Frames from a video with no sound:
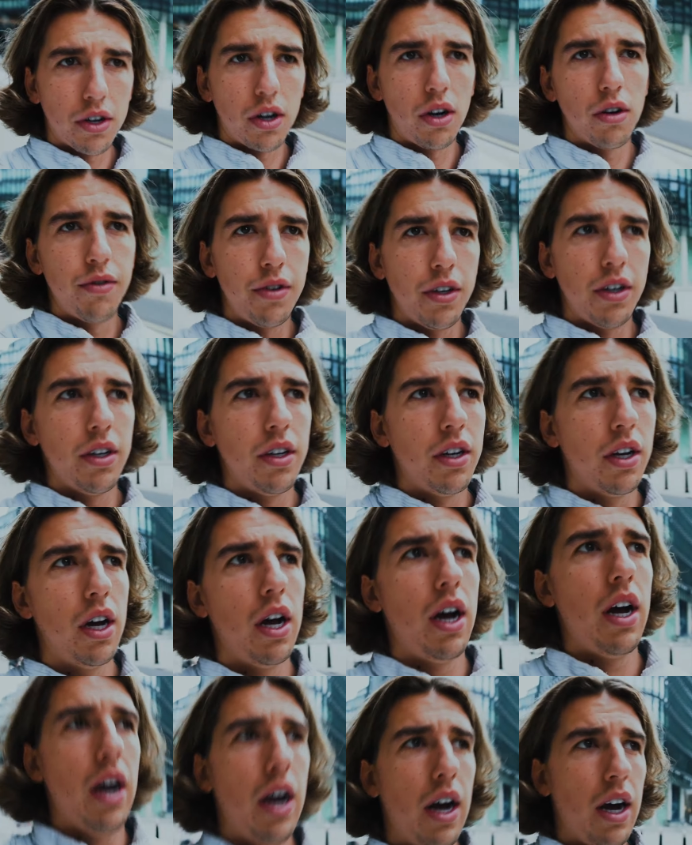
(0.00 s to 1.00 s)
a coffee
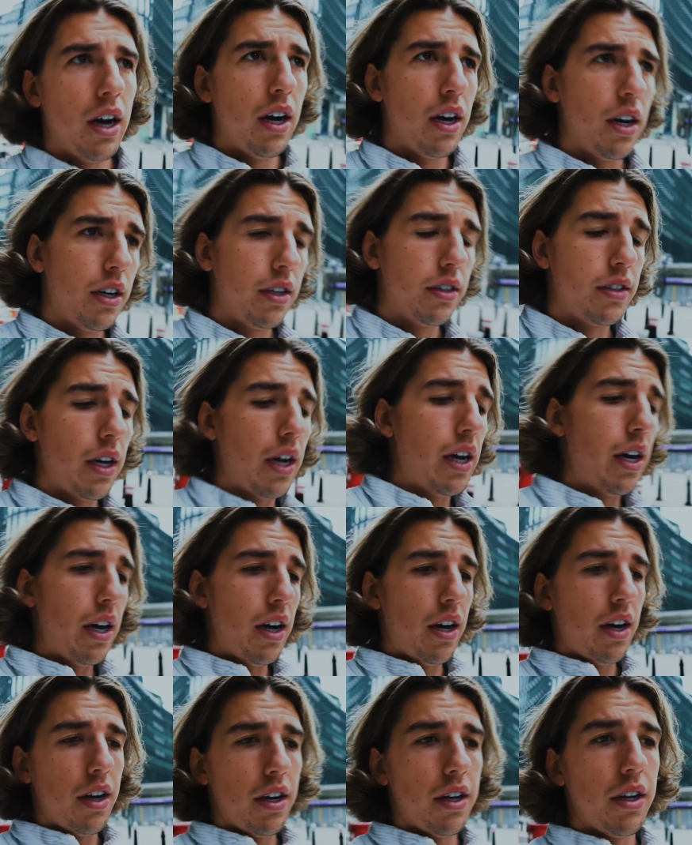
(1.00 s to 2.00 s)
as
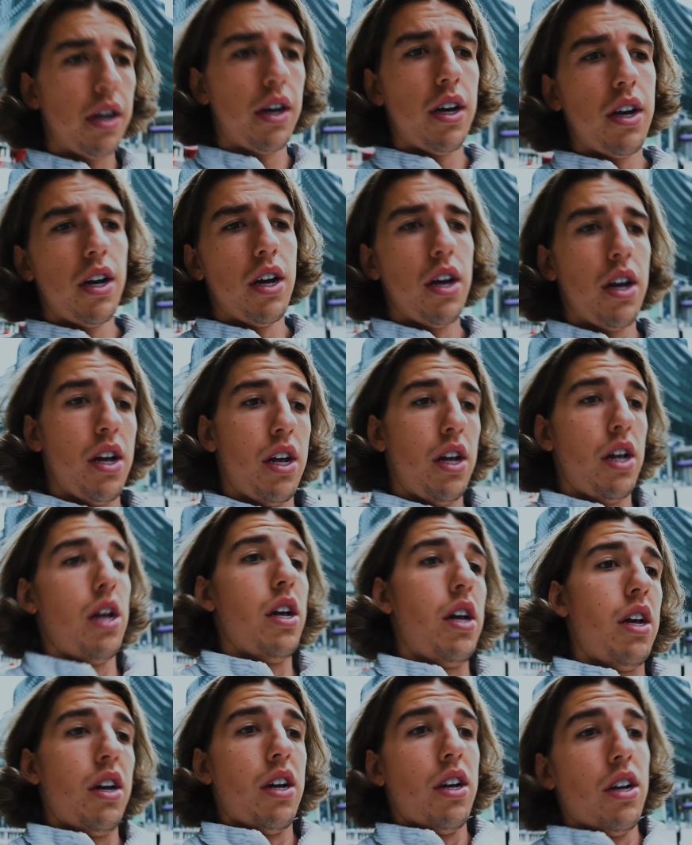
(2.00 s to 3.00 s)
I
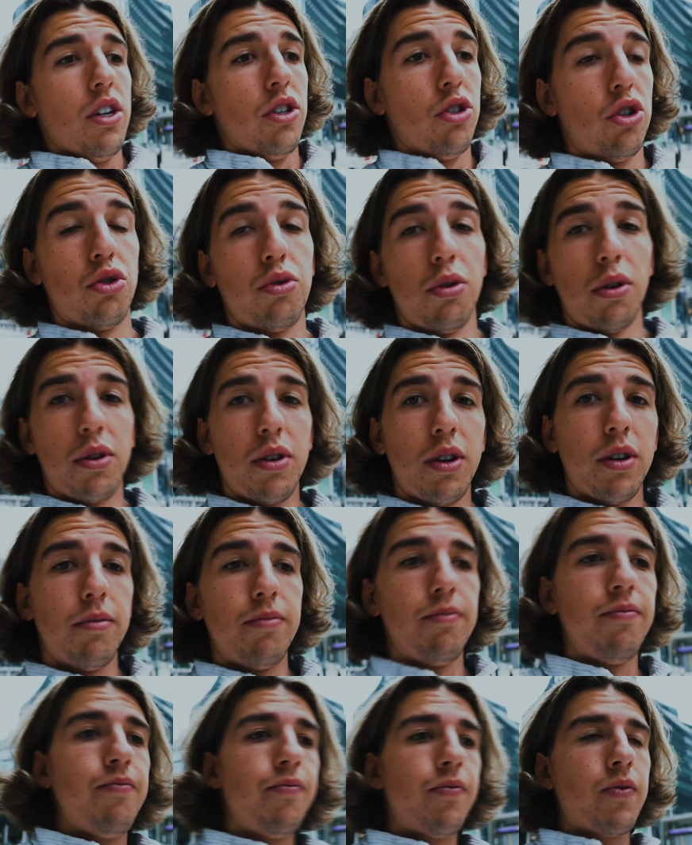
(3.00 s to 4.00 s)
just woke up.
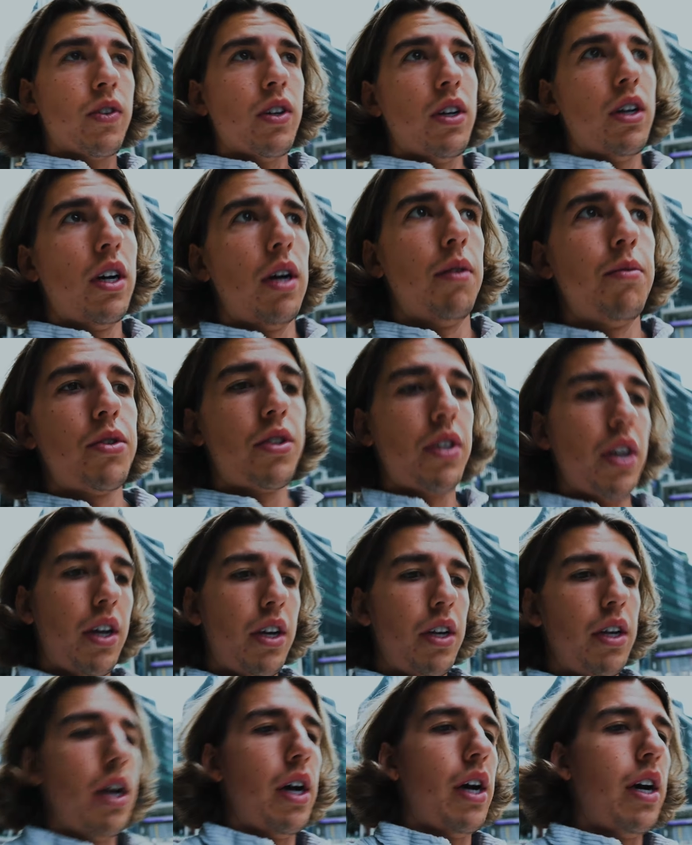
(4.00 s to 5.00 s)
I'm
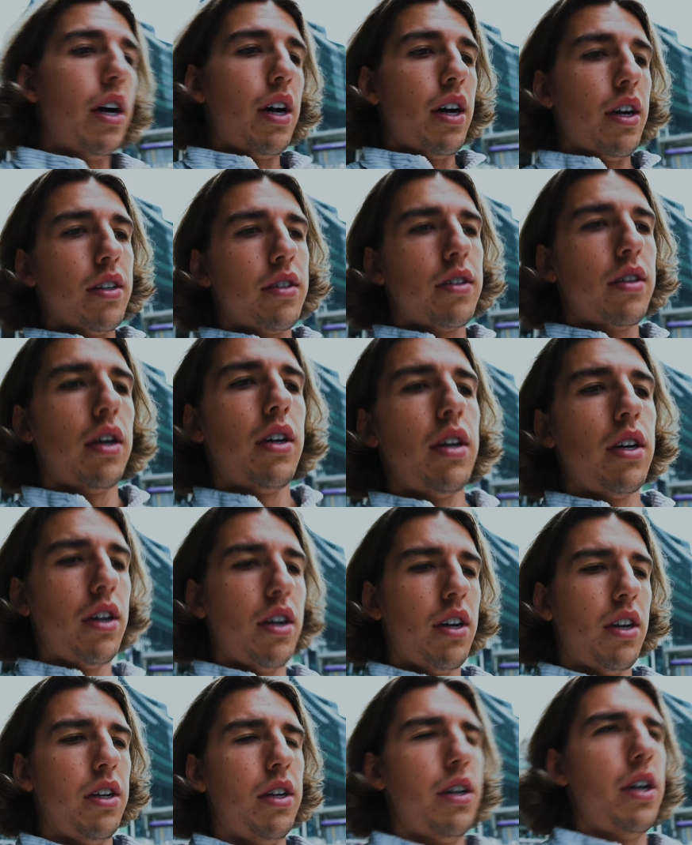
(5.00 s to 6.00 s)
staying at
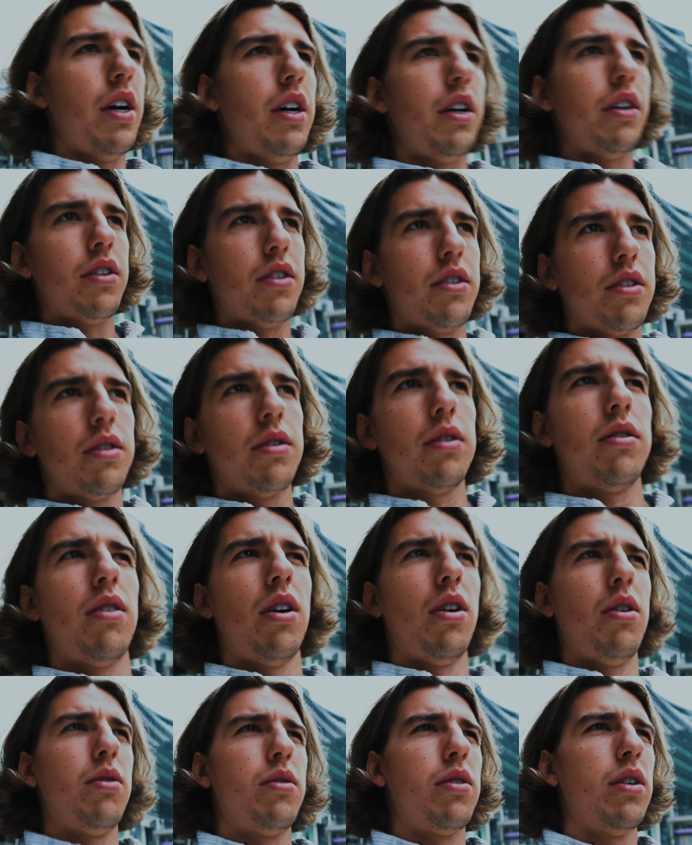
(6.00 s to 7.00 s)
a nice
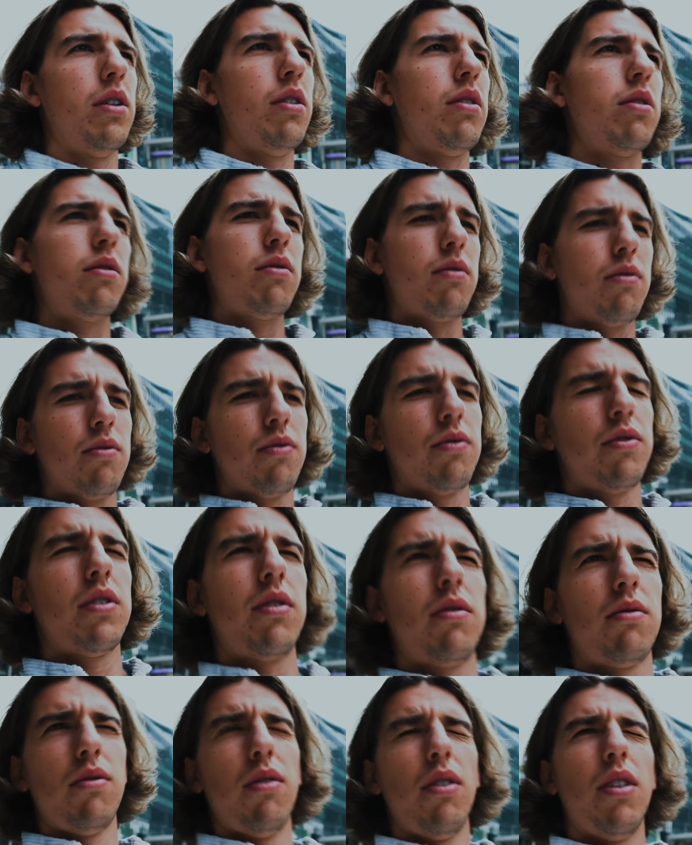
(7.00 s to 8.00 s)
hotel
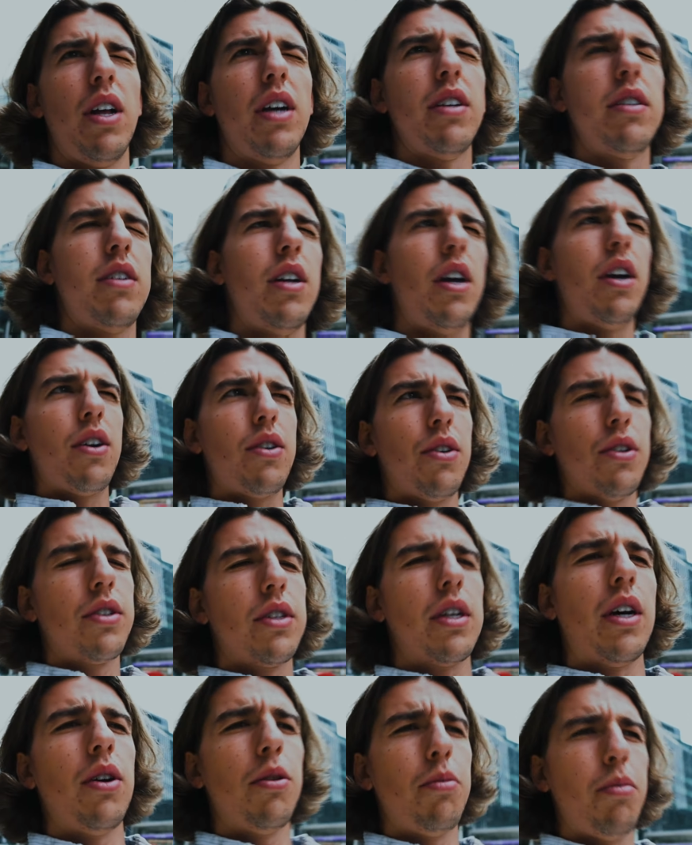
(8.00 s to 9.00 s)
for last night called the
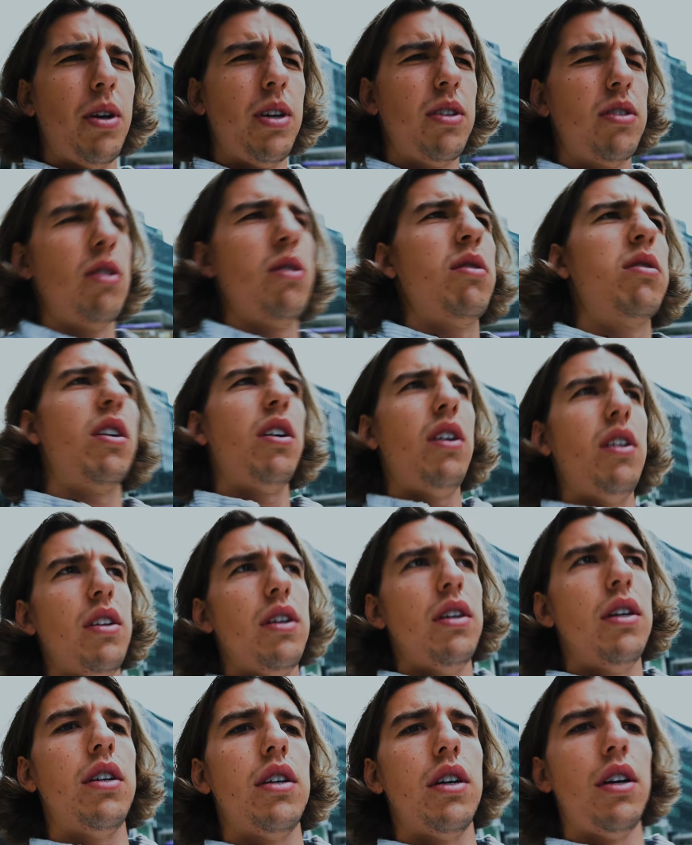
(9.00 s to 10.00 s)
South Place Hotel,
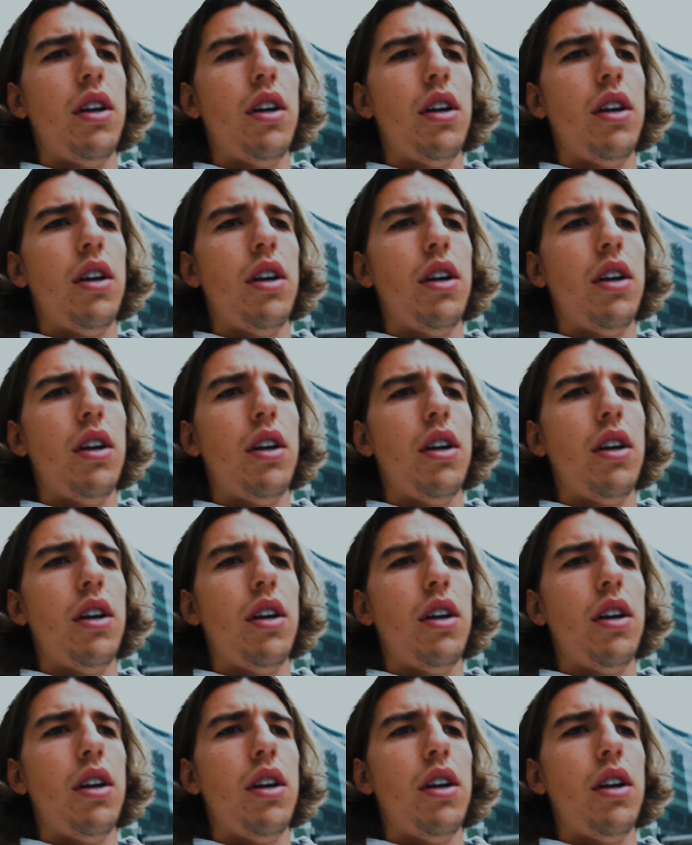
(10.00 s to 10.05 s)
I